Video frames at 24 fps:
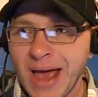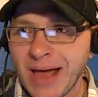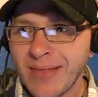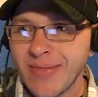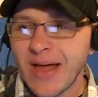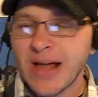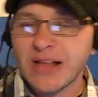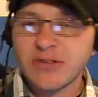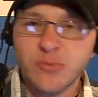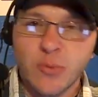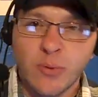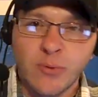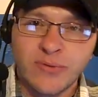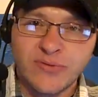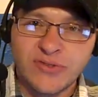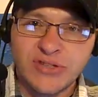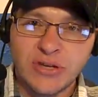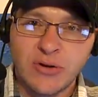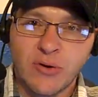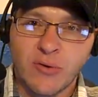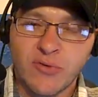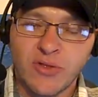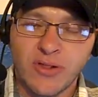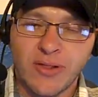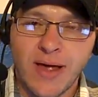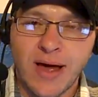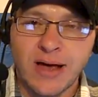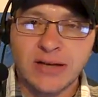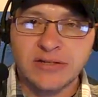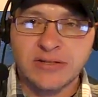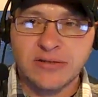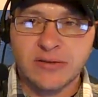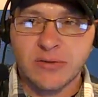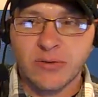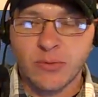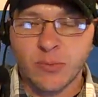and that's what we've seen over the
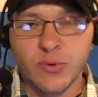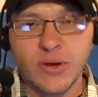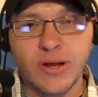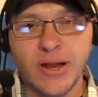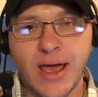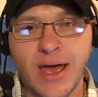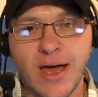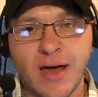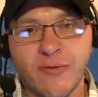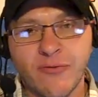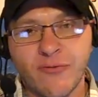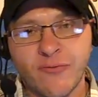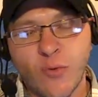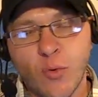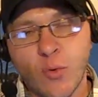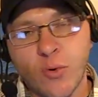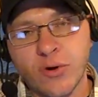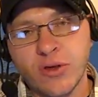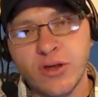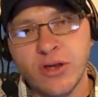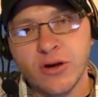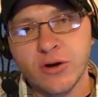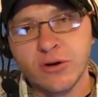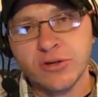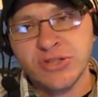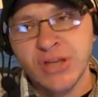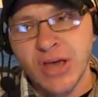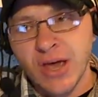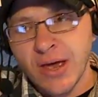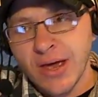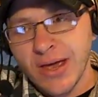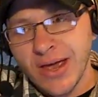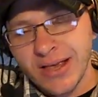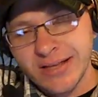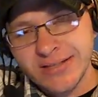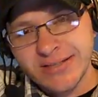last 3.5, 4
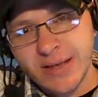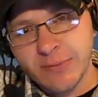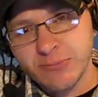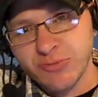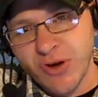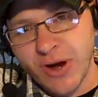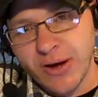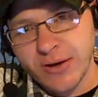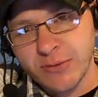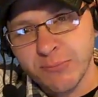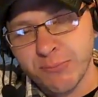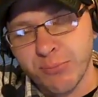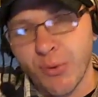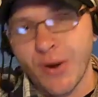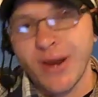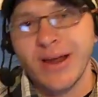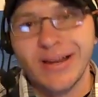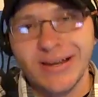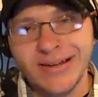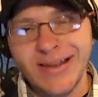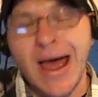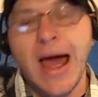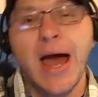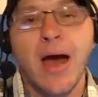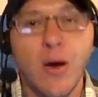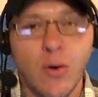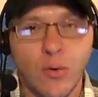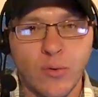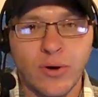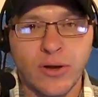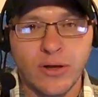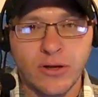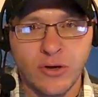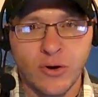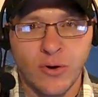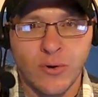years, is them trying to break
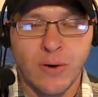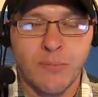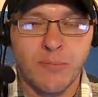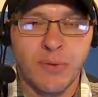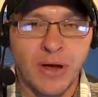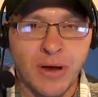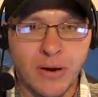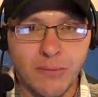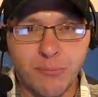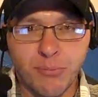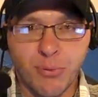down Europe,